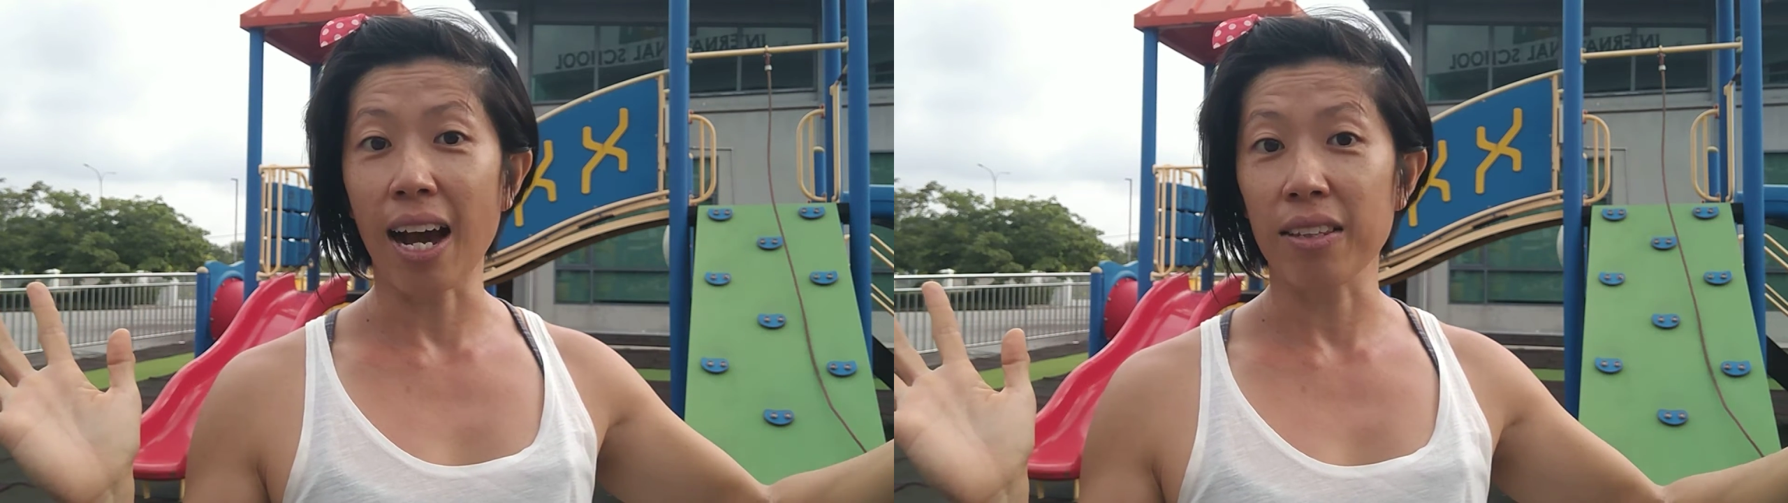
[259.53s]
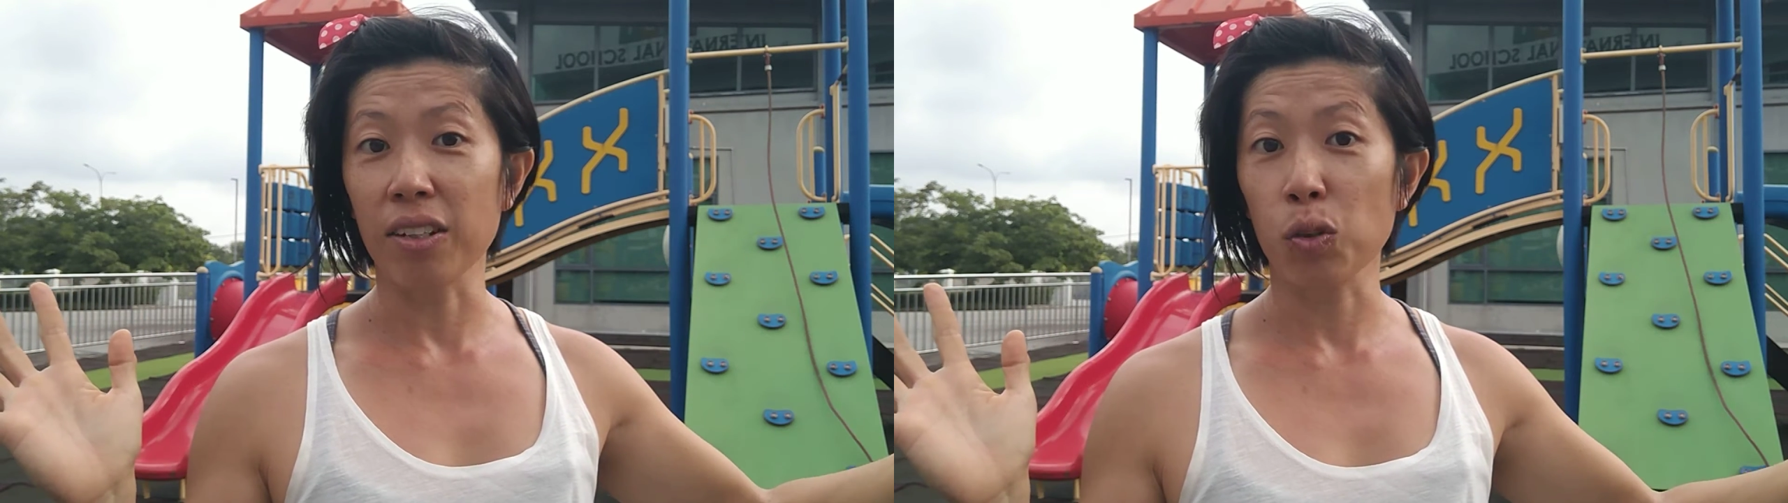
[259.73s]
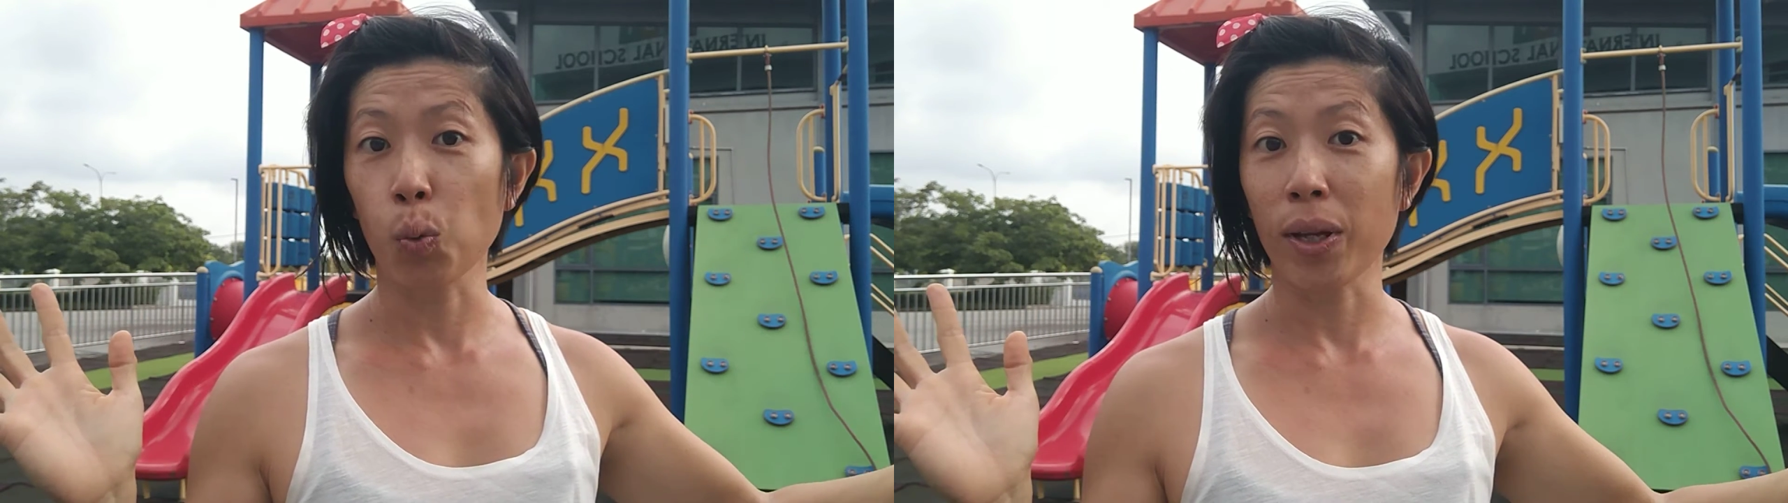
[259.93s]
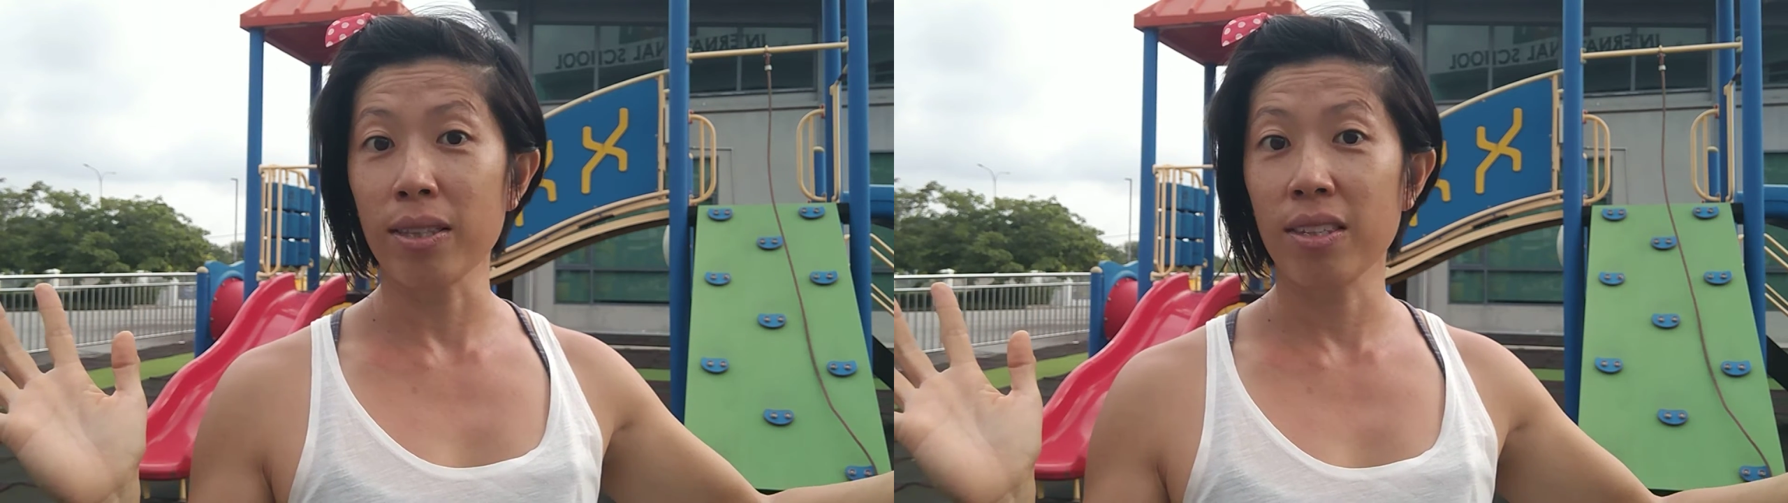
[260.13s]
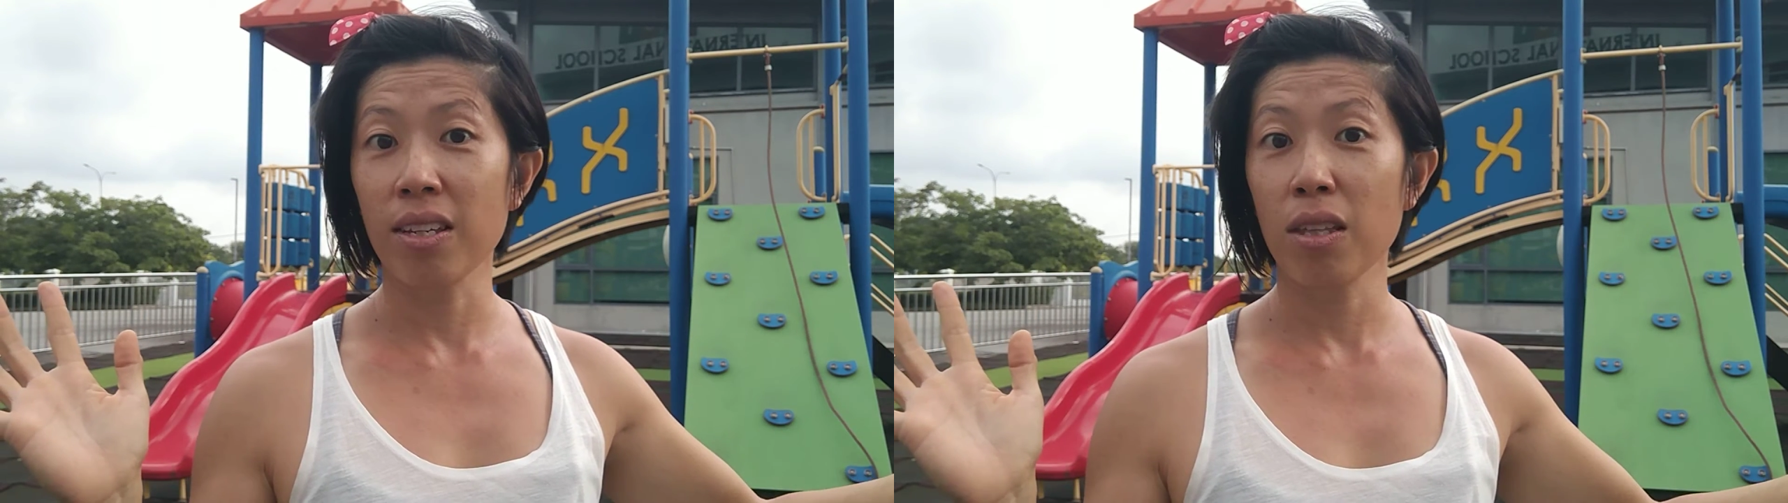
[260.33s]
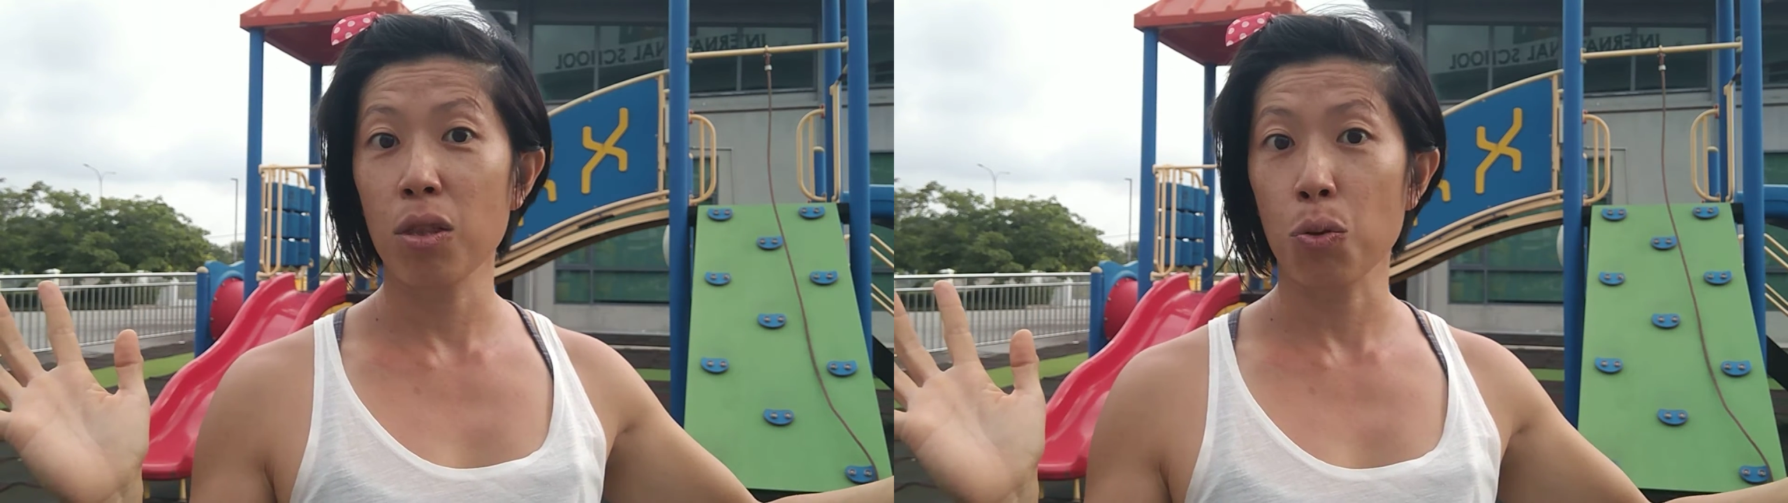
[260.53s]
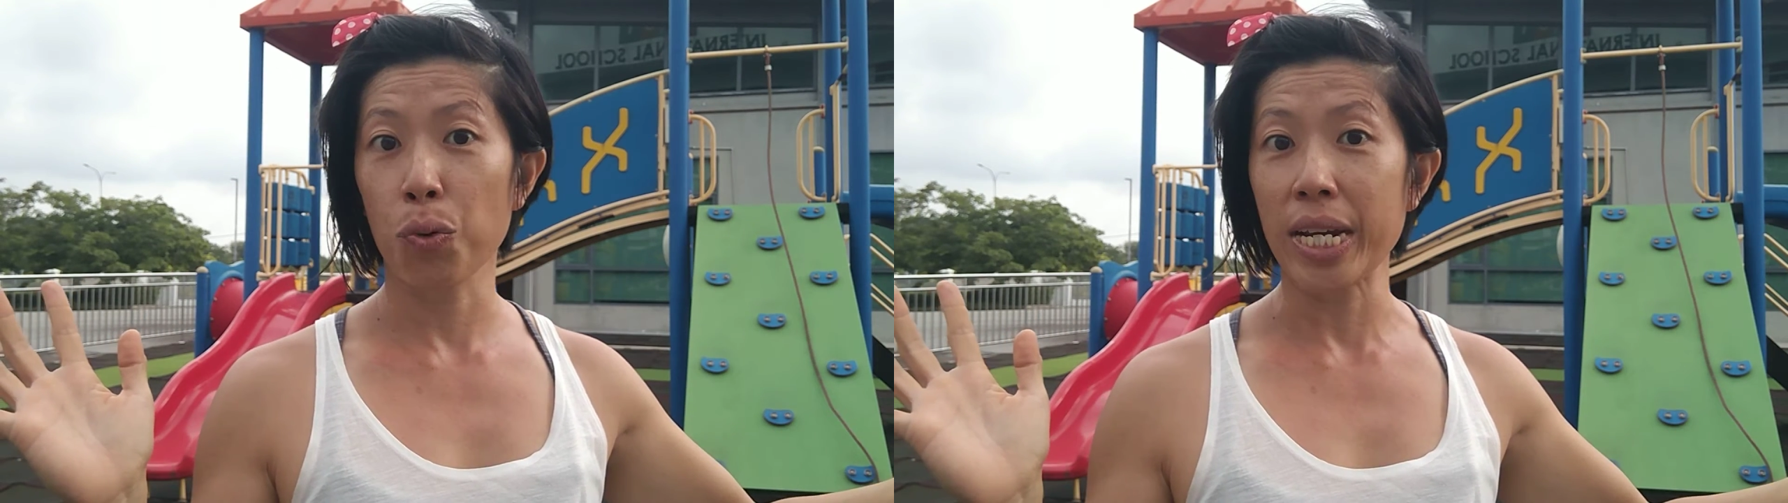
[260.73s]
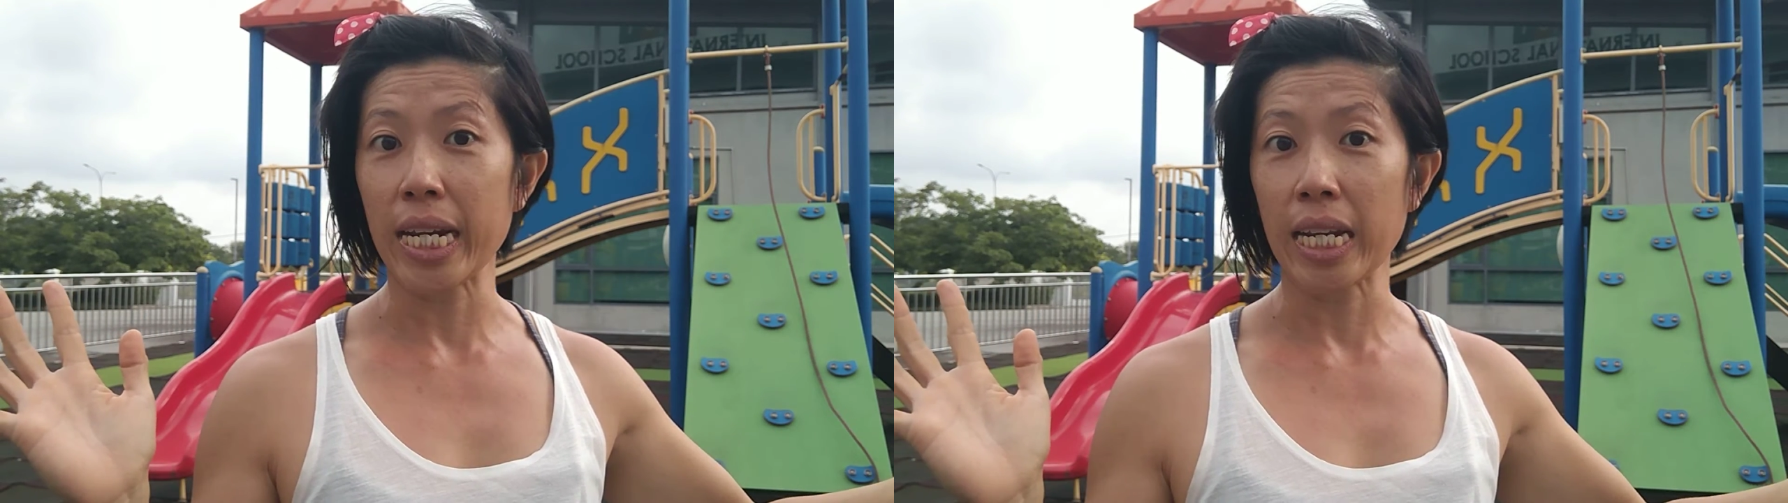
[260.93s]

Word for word: other 23?